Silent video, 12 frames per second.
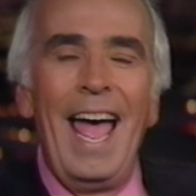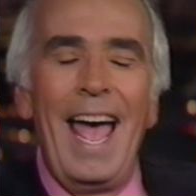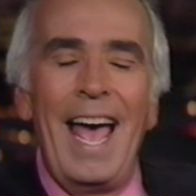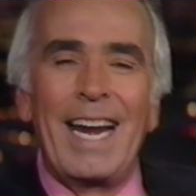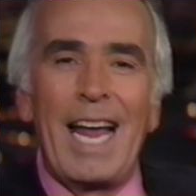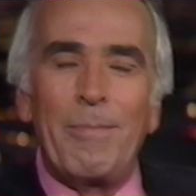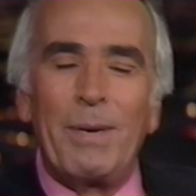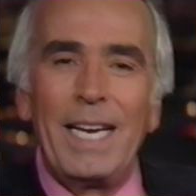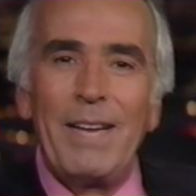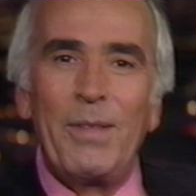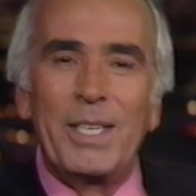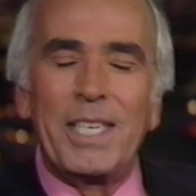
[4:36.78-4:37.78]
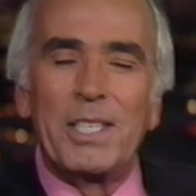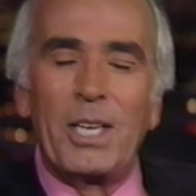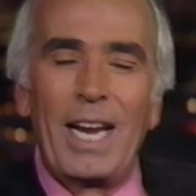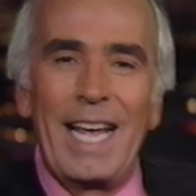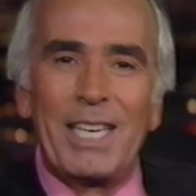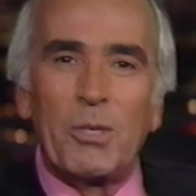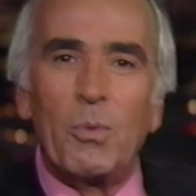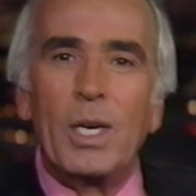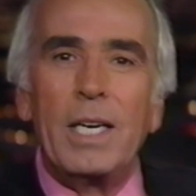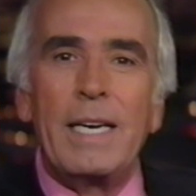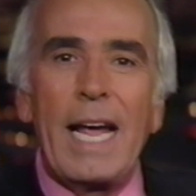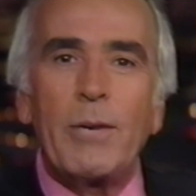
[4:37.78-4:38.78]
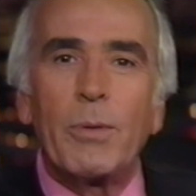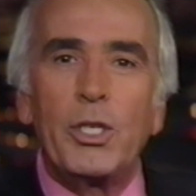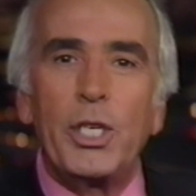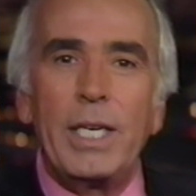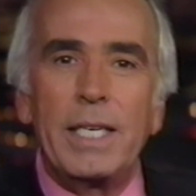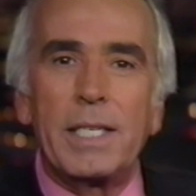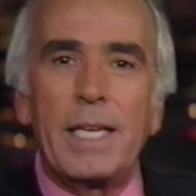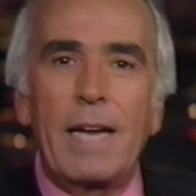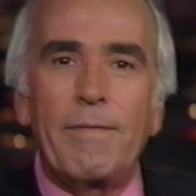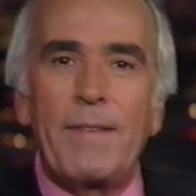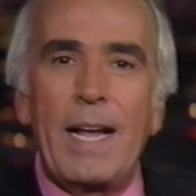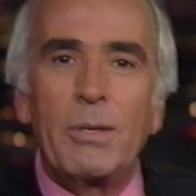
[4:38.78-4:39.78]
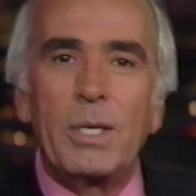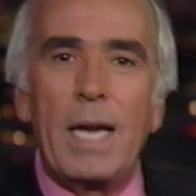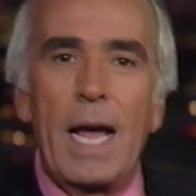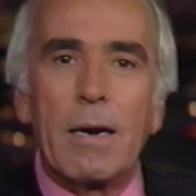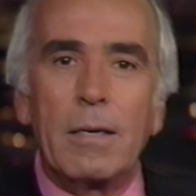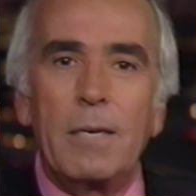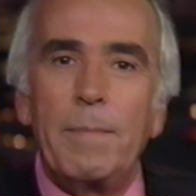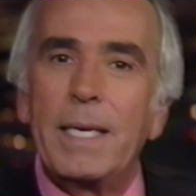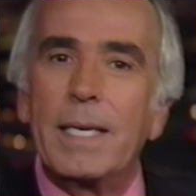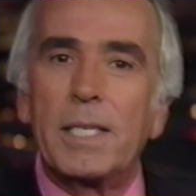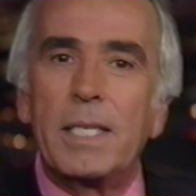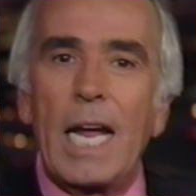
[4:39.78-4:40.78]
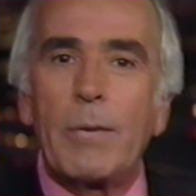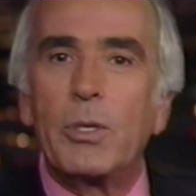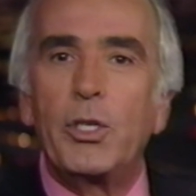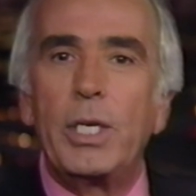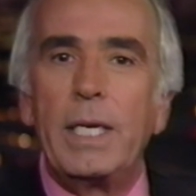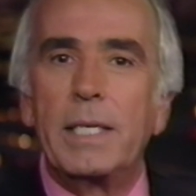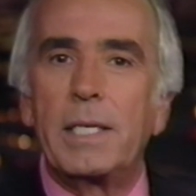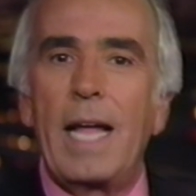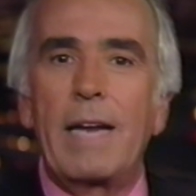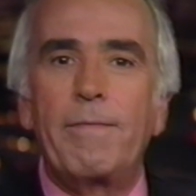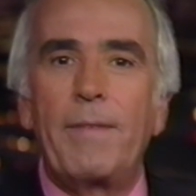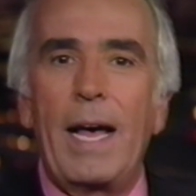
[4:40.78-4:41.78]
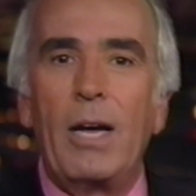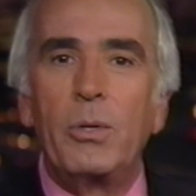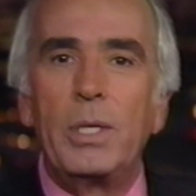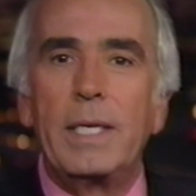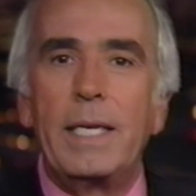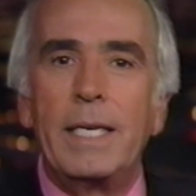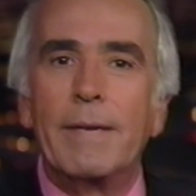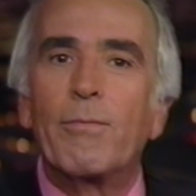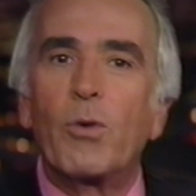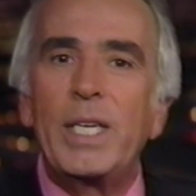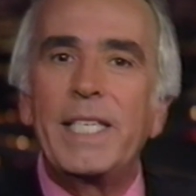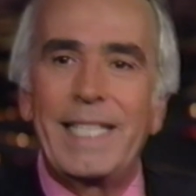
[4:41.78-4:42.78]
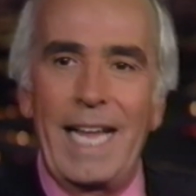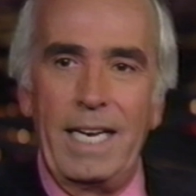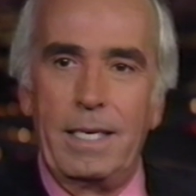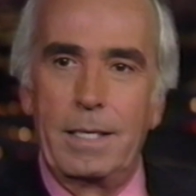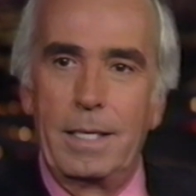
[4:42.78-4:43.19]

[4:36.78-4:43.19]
and I believe this is the last one. Nitrogen is not found in Ireland because nitrogen is not found in a free state.